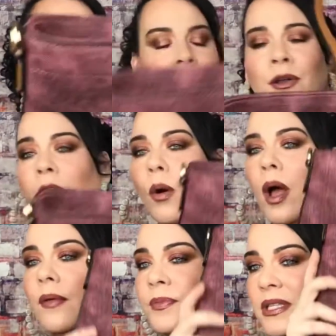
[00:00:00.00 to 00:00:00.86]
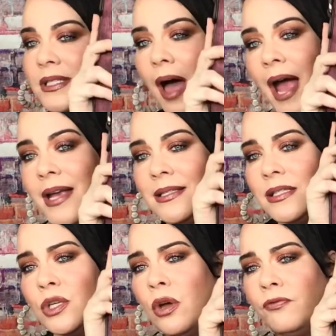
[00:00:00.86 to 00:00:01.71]
I don't know. The size
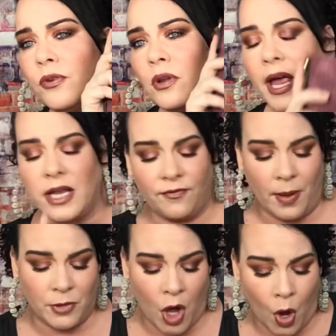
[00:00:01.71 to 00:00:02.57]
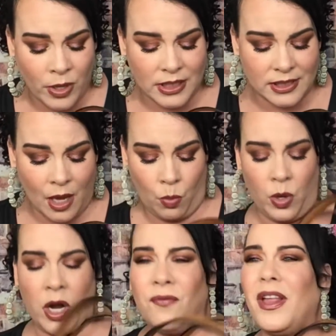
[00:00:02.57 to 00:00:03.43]
is good for like if I'm going
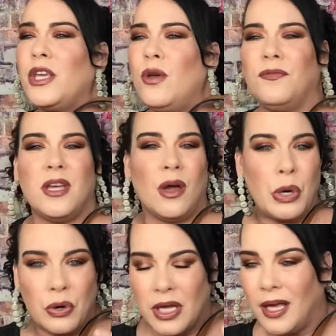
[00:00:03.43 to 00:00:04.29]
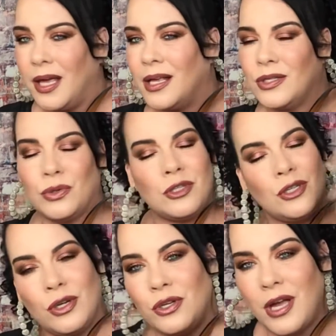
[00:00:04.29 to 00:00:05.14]
somewhere, if like you have younger kids or
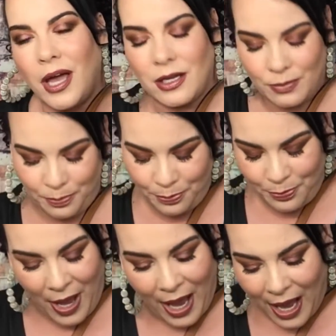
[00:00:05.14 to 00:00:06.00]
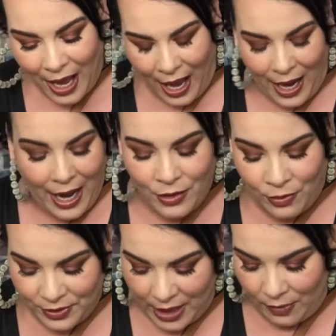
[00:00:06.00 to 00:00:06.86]
you know, you got to I, I, I
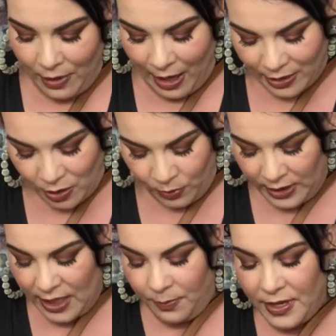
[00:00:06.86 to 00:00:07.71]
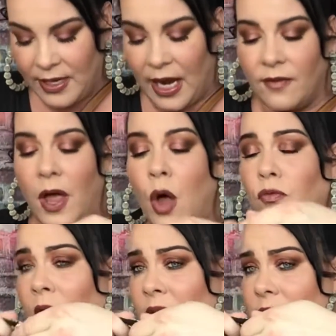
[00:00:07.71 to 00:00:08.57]
don't know. I don't want to keep being negative.
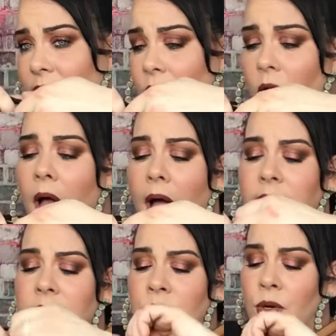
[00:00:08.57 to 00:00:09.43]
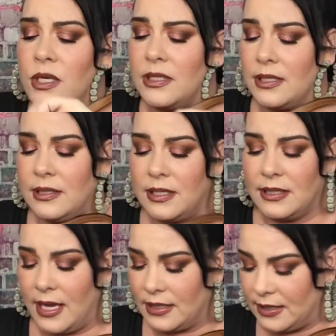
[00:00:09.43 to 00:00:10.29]
Oh, right here, I didn't notice this.
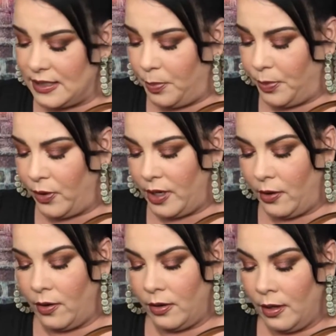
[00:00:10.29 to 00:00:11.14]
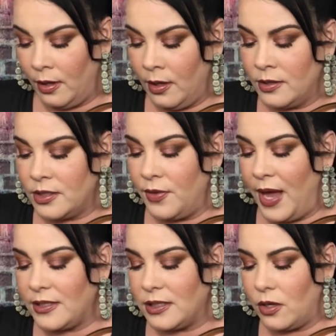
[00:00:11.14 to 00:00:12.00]
This has a zipper here. So
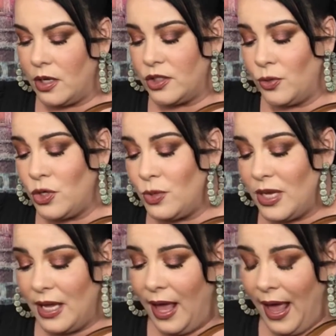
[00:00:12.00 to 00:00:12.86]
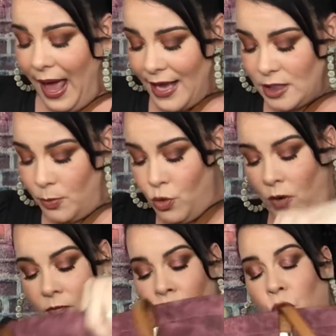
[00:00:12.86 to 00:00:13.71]
that's good. So you has
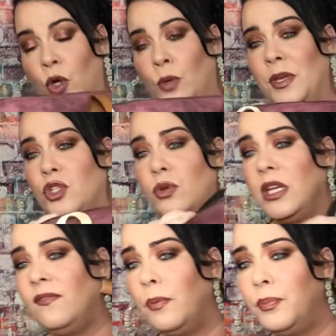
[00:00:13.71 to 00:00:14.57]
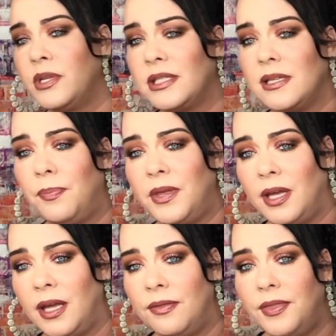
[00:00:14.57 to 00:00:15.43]
more room that you can even put
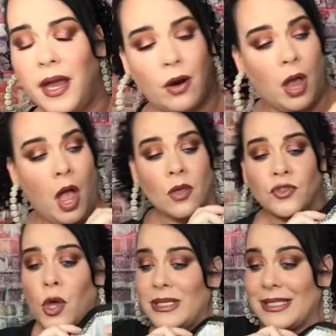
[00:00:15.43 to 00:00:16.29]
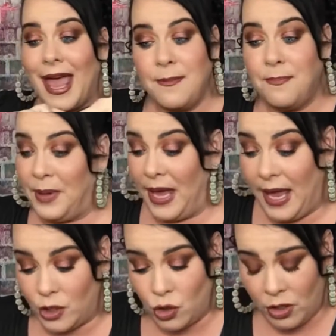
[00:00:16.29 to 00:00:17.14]
something in there. So it's like
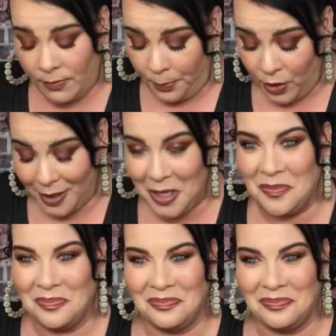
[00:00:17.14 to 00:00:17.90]
big. You can put...